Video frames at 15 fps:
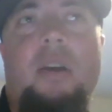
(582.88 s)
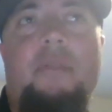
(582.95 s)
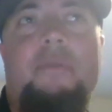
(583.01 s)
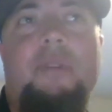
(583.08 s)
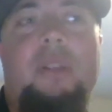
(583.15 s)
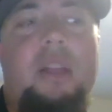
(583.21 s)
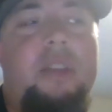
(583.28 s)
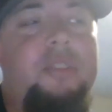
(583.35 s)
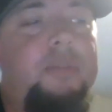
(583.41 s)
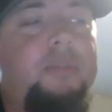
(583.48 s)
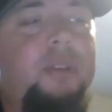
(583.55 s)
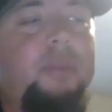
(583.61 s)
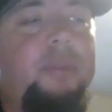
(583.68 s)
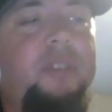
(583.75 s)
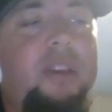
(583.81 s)

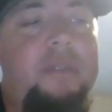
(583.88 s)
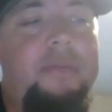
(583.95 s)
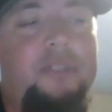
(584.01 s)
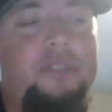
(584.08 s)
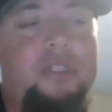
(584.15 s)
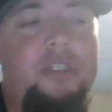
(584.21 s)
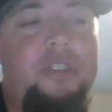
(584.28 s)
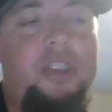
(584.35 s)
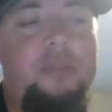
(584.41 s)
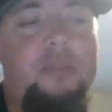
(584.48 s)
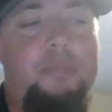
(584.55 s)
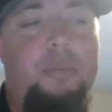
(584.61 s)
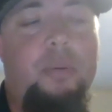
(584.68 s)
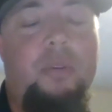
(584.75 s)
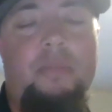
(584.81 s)
the emphasis
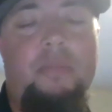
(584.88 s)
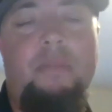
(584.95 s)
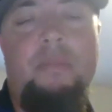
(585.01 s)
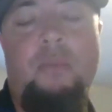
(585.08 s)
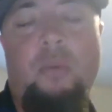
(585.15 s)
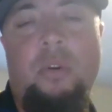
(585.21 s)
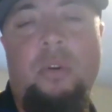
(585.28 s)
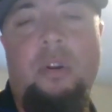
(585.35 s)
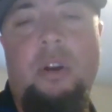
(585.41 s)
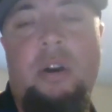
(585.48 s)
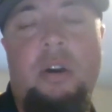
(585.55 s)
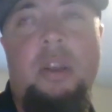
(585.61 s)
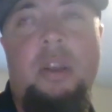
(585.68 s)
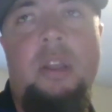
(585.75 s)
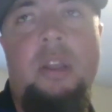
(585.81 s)
gets put more
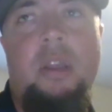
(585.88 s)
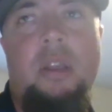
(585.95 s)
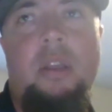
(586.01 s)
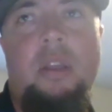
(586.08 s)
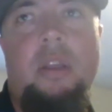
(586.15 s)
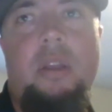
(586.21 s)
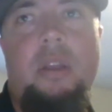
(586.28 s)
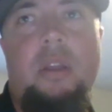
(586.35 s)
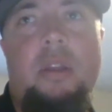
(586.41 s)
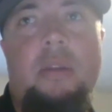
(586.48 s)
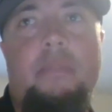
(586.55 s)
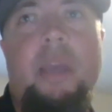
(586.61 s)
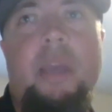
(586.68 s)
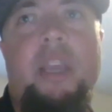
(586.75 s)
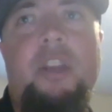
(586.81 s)
on
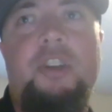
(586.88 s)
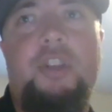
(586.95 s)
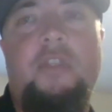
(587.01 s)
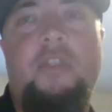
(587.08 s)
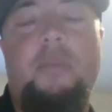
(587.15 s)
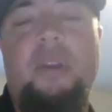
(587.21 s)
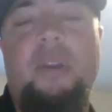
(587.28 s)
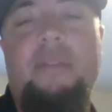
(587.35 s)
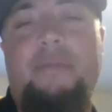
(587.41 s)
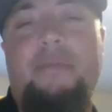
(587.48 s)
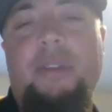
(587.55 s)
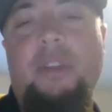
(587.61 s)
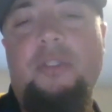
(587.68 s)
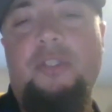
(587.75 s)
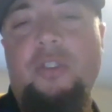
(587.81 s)
making sure everybody
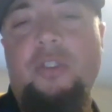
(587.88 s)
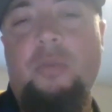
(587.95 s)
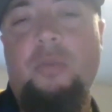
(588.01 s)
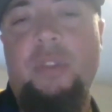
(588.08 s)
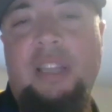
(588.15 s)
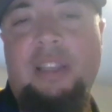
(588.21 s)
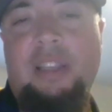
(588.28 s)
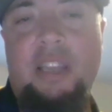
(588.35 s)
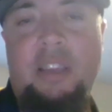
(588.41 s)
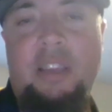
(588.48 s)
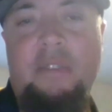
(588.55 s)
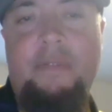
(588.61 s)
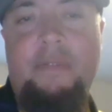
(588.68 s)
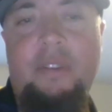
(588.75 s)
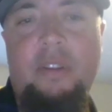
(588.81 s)
feels good when they
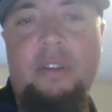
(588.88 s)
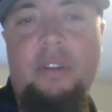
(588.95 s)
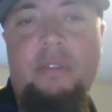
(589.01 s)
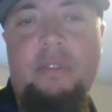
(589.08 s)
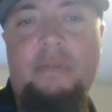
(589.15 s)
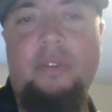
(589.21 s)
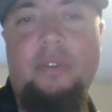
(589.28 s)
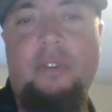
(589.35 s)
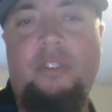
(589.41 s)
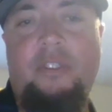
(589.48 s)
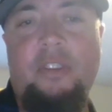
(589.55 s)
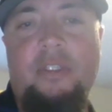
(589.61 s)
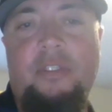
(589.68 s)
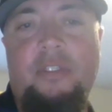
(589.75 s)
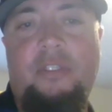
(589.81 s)
leave
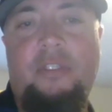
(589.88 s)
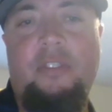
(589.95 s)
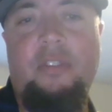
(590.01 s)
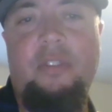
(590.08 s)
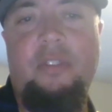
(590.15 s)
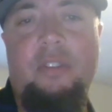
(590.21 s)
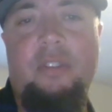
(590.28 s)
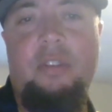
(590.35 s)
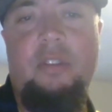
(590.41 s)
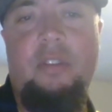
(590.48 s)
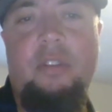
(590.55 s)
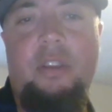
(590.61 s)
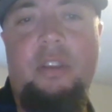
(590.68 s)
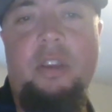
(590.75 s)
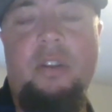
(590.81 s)
versus,
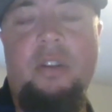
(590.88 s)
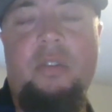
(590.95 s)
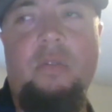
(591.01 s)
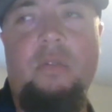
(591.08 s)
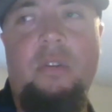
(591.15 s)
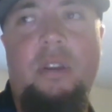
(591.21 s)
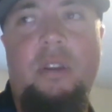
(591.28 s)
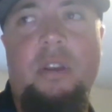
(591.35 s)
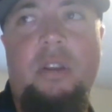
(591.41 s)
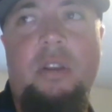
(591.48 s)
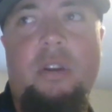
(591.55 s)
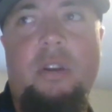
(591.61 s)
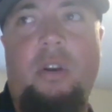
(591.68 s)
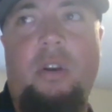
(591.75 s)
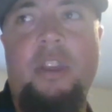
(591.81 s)
you know,
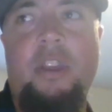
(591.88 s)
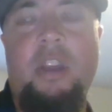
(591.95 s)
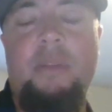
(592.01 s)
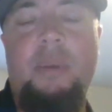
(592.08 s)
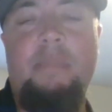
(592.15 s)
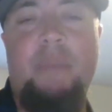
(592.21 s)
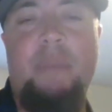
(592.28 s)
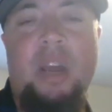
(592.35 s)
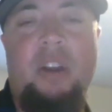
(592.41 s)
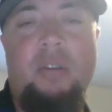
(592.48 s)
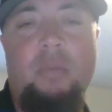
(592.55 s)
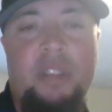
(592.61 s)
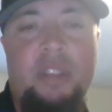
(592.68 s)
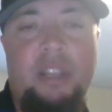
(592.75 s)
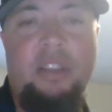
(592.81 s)
are they going to be
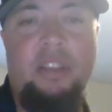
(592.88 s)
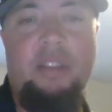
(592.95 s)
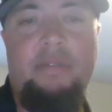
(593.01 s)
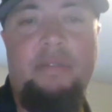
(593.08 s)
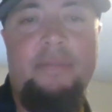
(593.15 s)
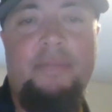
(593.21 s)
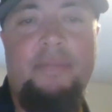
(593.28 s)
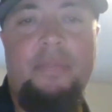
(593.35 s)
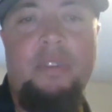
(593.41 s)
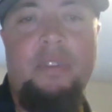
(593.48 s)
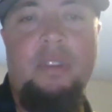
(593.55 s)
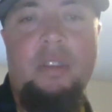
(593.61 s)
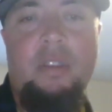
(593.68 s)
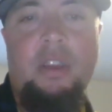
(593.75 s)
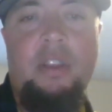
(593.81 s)
better when they leave?
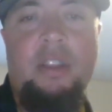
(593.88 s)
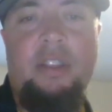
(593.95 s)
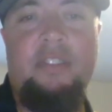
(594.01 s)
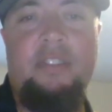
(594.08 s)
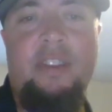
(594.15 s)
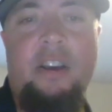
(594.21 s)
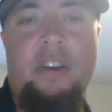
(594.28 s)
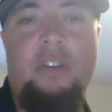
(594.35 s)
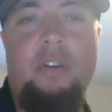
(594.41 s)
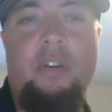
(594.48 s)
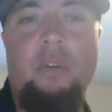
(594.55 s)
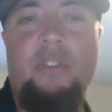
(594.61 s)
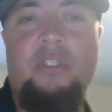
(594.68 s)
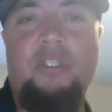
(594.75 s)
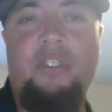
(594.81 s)
And that's not
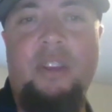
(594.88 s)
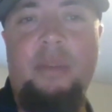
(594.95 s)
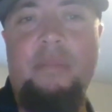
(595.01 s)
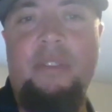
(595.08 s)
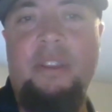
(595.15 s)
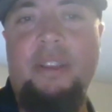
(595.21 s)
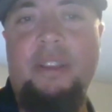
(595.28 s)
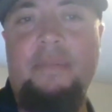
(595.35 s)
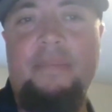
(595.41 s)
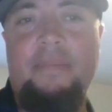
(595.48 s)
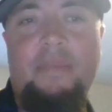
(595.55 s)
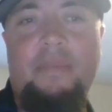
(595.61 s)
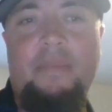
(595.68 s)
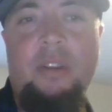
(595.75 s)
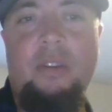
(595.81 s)
always the same thing,
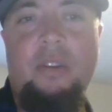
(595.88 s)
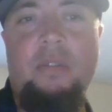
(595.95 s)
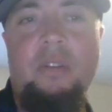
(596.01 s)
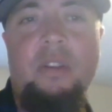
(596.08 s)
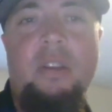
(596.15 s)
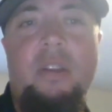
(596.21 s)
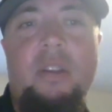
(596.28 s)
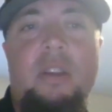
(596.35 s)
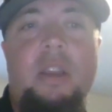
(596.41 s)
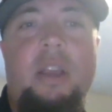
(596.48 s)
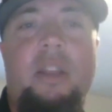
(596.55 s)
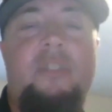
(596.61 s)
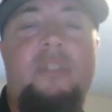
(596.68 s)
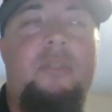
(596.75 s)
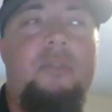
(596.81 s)
you know?
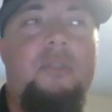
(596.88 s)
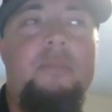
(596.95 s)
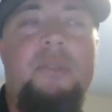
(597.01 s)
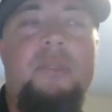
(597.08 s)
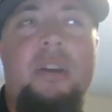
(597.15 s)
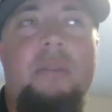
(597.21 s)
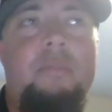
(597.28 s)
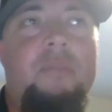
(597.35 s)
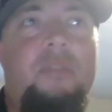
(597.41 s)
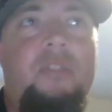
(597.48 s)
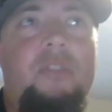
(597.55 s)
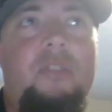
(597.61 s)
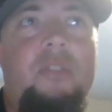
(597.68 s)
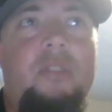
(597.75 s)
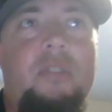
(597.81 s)
And so
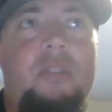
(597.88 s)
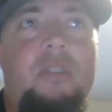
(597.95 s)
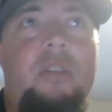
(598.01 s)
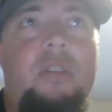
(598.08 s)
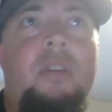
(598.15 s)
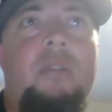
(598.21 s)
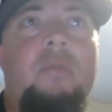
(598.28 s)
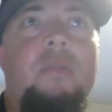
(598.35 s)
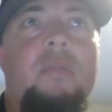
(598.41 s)
sometimes, you